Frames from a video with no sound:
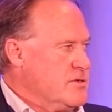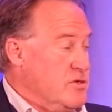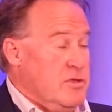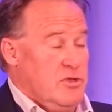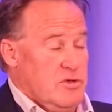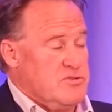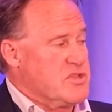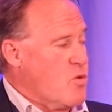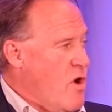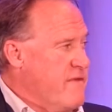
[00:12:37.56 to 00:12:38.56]
use the
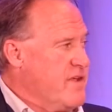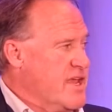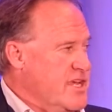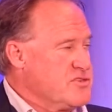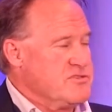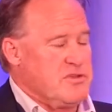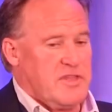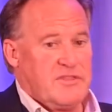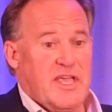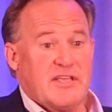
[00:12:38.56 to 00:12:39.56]
quantification so
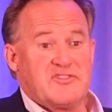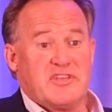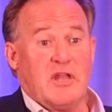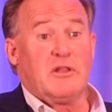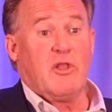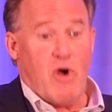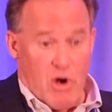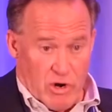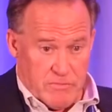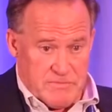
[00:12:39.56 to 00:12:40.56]
that they can set
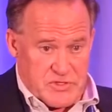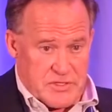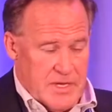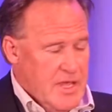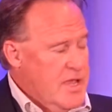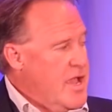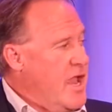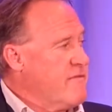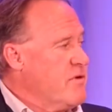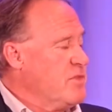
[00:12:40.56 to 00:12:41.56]
alarms.
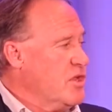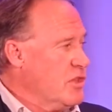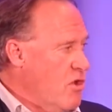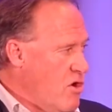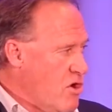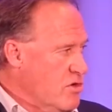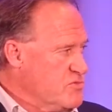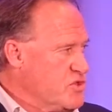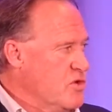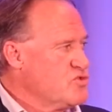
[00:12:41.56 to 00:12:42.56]
And from the
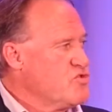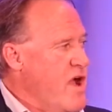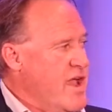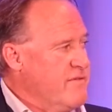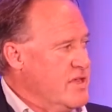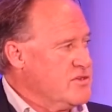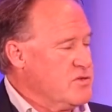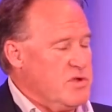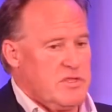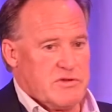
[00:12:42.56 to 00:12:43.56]
alarms, those drive
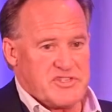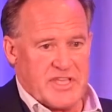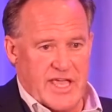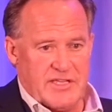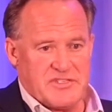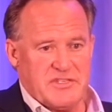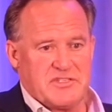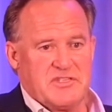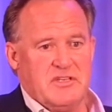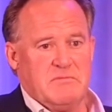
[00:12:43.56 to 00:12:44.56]
into either a SCADA
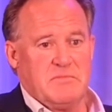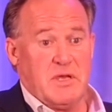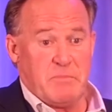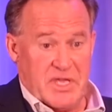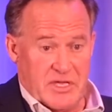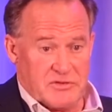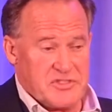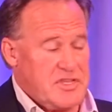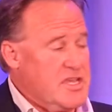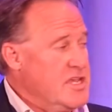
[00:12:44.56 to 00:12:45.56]
system, a
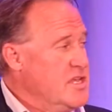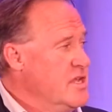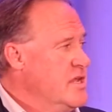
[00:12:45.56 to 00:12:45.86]
PLC,